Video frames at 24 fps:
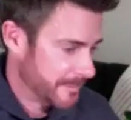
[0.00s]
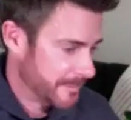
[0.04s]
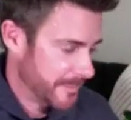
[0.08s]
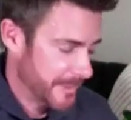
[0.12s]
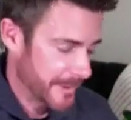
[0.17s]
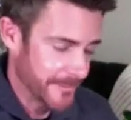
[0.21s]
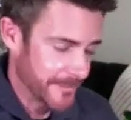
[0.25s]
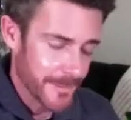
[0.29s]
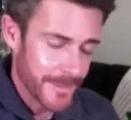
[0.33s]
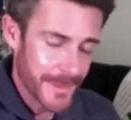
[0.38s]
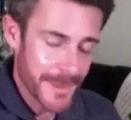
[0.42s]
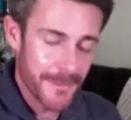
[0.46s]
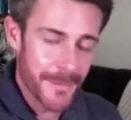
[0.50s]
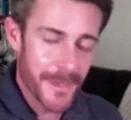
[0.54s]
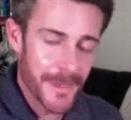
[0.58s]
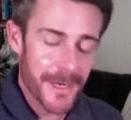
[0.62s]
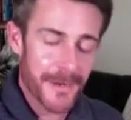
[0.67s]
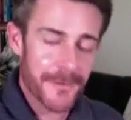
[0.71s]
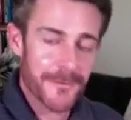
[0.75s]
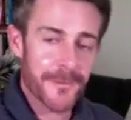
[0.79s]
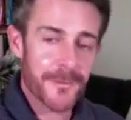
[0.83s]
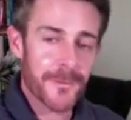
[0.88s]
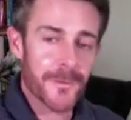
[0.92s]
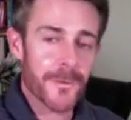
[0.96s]
preferably
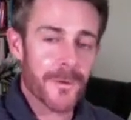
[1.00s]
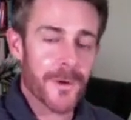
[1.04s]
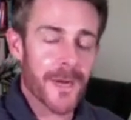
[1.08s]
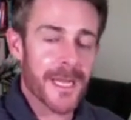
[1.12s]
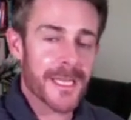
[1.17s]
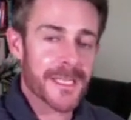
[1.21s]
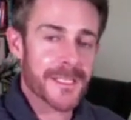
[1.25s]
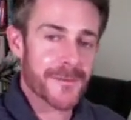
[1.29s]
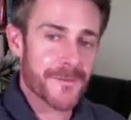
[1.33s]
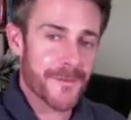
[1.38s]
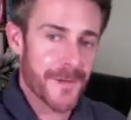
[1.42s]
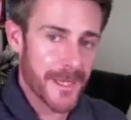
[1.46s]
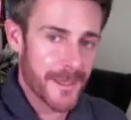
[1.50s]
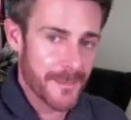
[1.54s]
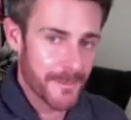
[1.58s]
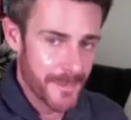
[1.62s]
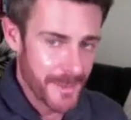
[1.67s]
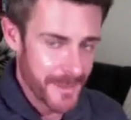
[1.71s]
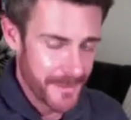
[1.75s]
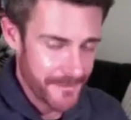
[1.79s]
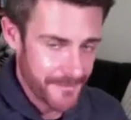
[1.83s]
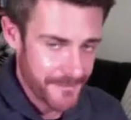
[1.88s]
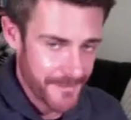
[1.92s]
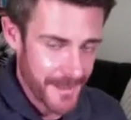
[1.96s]
butter from grass fed,
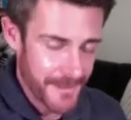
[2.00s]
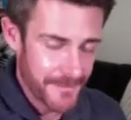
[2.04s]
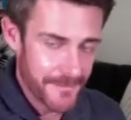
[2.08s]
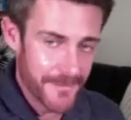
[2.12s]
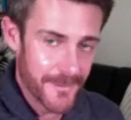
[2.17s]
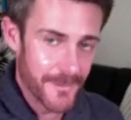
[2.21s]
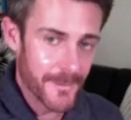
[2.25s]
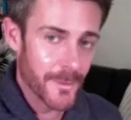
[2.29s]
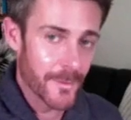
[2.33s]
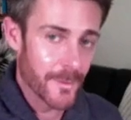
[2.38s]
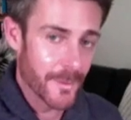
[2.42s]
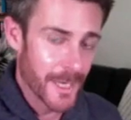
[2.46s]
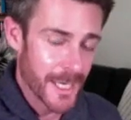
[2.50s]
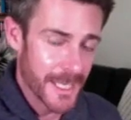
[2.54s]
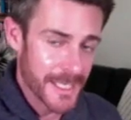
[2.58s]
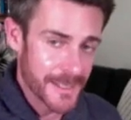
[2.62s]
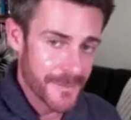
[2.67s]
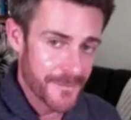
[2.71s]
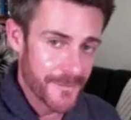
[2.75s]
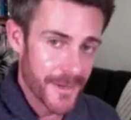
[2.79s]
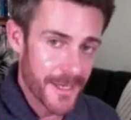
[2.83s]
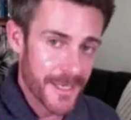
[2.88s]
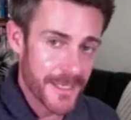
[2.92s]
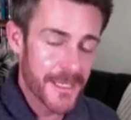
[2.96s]
beef fat from
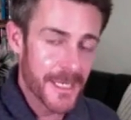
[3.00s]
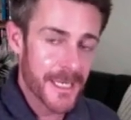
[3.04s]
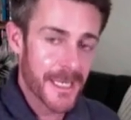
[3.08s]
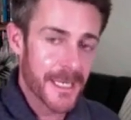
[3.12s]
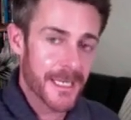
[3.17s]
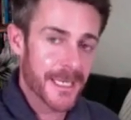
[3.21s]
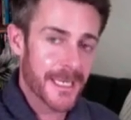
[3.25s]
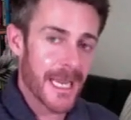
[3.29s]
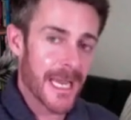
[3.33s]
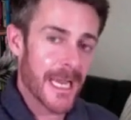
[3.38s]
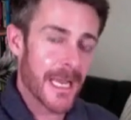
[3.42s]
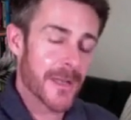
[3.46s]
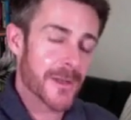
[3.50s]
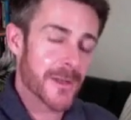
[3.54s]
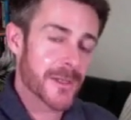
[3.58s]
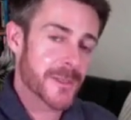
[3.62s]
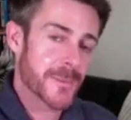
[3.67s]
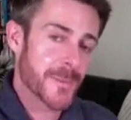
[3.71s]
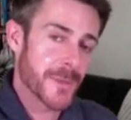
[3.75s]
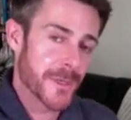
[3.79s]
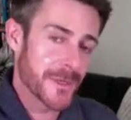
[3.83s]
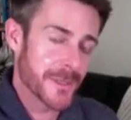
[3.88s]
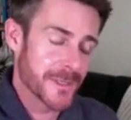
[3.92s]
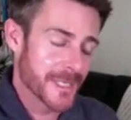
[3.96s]
grass fed
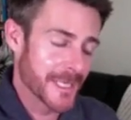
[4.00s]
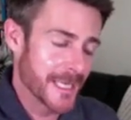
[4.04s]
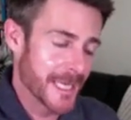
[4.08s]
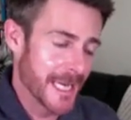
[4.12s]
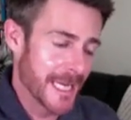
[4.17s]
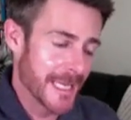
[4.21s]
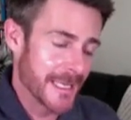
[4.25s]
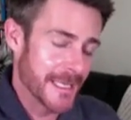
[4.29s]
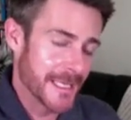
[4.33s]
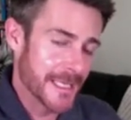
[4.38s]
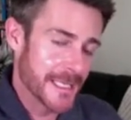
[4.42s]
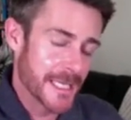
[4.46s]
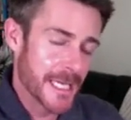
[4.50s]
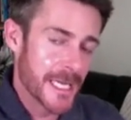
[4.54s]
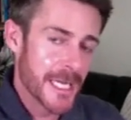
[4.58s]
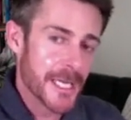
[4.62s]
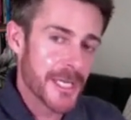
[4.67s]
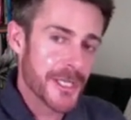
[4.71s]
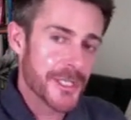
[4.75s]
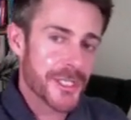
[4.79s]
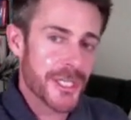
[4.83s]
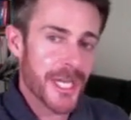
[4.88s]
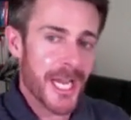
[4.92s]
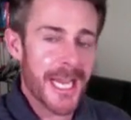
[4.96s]
cows, because again, this
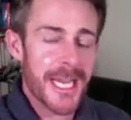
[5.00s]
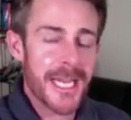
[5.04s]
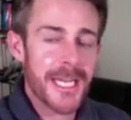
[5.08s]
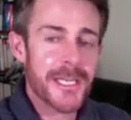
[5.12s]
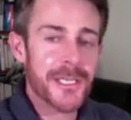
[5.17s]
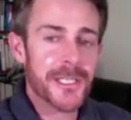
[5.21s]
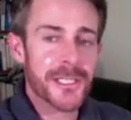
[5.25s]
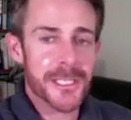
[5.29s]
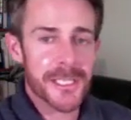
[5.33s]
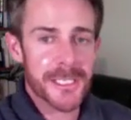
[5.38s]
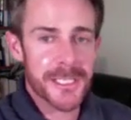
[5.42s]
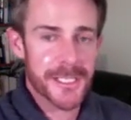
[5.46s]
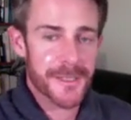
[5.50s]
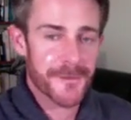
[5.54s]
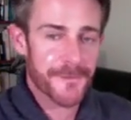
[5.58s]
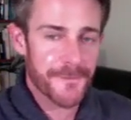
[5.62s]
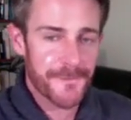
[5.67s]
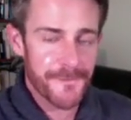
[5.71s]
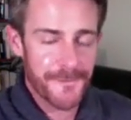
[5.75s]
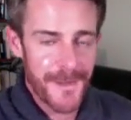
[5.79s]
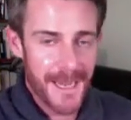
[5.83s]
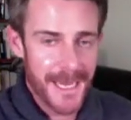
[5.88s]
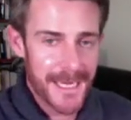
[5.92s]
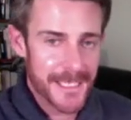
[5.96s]
changes the
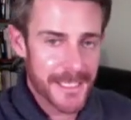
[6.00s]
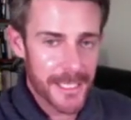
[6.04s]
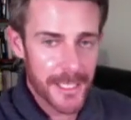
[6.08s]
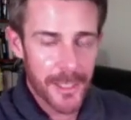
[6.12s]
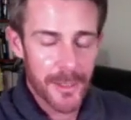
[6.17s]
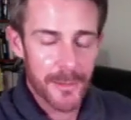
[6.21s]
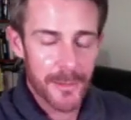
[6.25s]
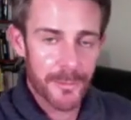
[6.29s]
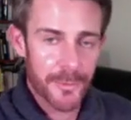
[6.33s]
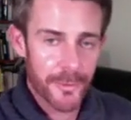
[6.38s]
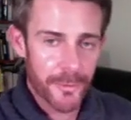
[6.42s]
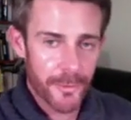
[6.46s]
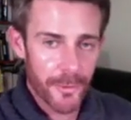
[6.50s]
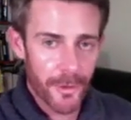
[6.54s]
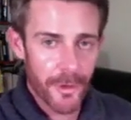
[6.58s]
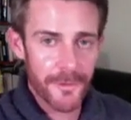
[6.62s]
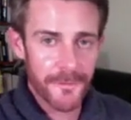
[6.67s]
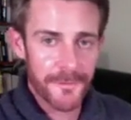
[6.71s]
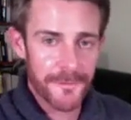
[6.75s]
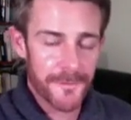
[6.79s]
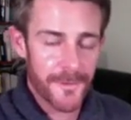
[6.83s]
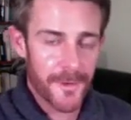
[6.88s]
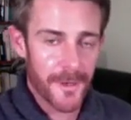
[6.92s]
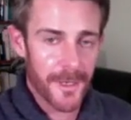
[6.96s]
fat
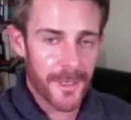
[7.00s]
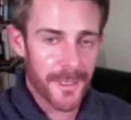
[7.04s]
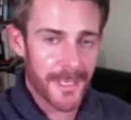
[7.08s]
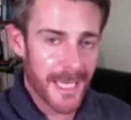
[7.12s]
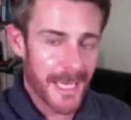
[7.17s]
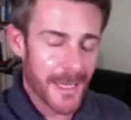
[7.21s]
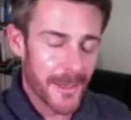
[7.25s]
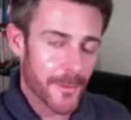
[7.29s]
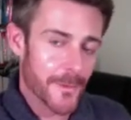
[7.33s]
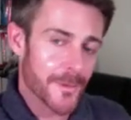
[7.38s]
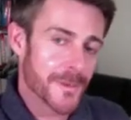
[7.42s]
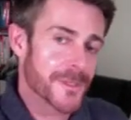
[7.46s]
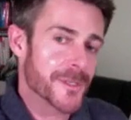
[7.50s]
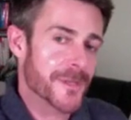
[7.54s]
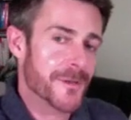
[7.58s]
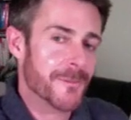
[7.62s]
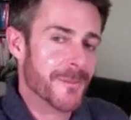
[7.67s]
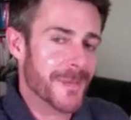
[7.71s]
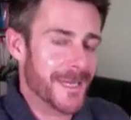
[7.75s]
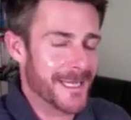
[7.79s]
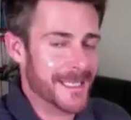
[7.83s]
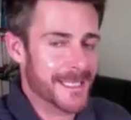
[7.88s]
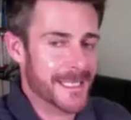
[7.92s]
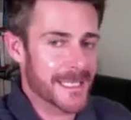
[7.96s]
profile and also
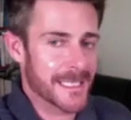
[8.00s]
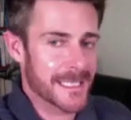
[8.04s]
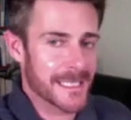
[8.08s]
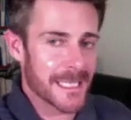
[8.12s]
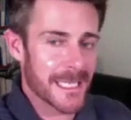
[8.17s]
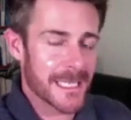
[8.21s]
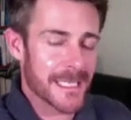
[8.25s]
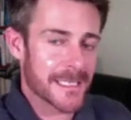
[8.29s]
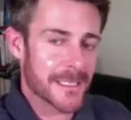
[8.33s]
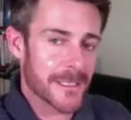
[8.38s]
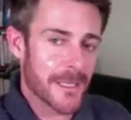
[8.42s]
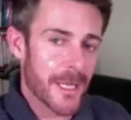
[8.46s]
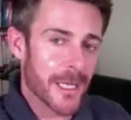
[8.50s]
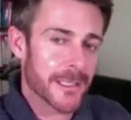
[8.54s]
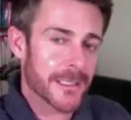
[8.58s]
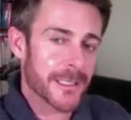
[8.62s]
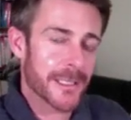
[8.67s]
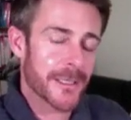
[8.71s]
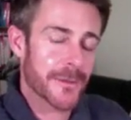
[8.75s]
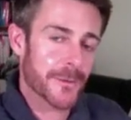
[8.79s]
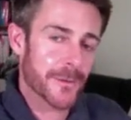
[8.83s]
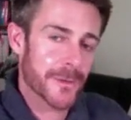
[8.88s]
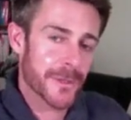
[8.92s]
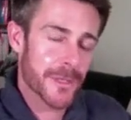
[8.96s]
means there's less
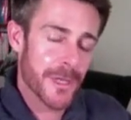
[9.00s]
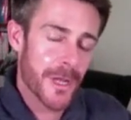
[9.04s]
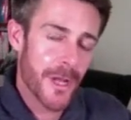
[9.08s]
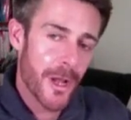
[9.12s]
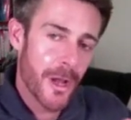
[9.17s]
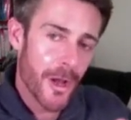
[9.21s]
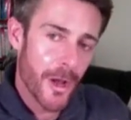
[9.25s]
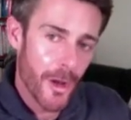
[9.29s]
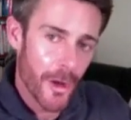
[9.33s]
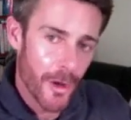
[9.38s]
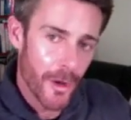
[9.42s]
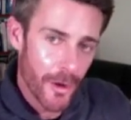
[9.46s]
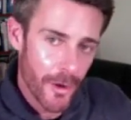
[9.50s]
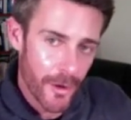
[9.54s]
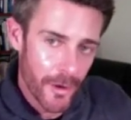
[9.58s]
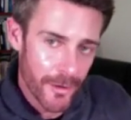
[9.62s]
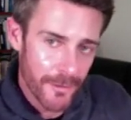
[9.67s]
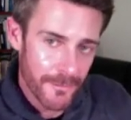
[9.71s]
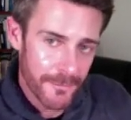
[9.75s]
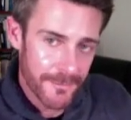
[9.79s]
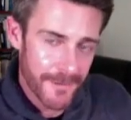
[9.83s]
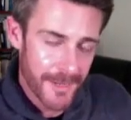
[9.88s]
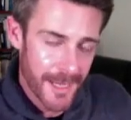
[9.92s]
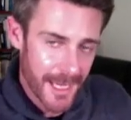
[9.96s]
likelihood
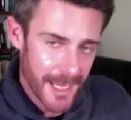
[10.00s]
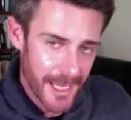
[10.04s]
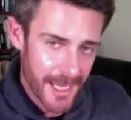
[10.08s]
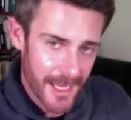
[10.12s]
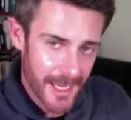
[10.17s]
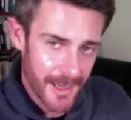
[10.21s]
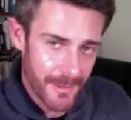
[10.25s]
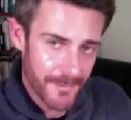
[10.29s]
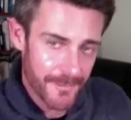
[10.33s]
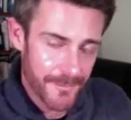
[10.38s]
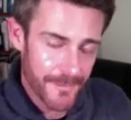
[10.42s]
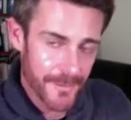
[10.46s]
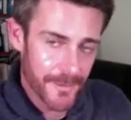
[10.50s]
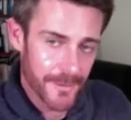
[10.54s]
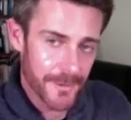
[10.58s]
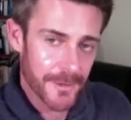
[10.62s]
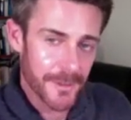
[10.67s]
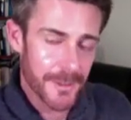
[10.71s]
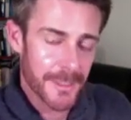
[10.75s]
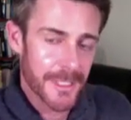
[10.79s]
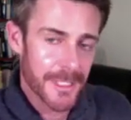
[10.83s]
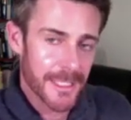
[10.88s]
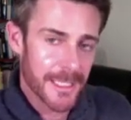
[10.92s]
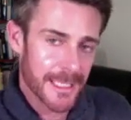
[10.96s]
of
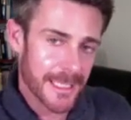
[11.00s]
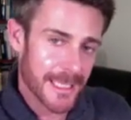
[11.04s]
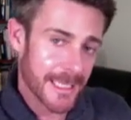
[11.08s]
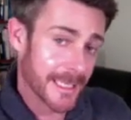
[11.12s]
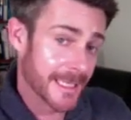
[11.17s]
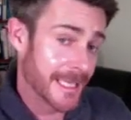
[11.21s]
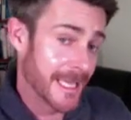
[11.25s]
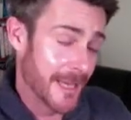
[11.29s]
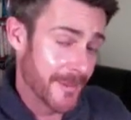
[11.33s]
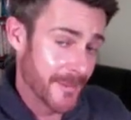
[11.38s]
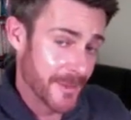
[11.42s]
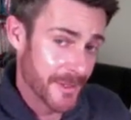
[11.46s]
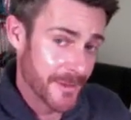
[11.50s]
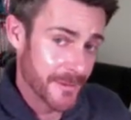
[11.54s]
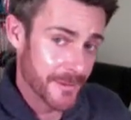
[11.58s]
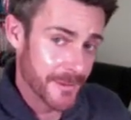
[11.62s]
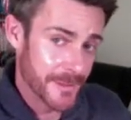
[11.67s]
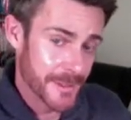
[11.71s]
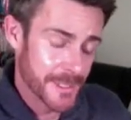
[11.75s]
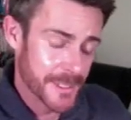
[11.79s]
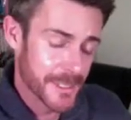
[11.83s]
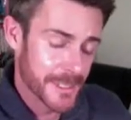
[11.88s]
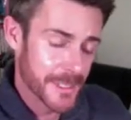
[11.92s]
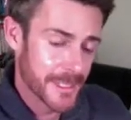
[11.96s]
harmful uh,
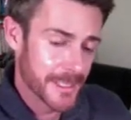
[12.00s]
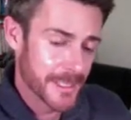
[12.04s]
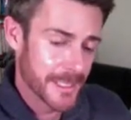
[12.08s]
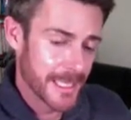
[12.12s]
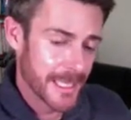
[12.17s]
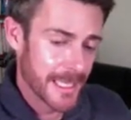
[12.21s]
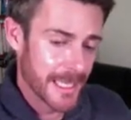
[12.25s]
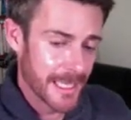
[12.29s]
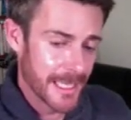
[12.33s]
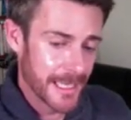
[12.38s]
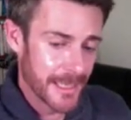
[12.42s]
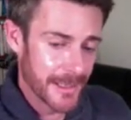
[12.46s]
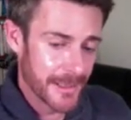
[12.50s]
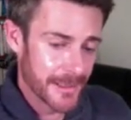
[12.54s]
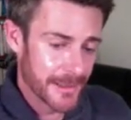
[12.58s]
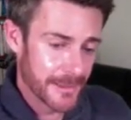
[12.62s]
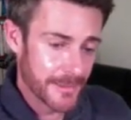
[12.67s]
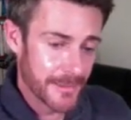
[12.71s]
chemicals uh,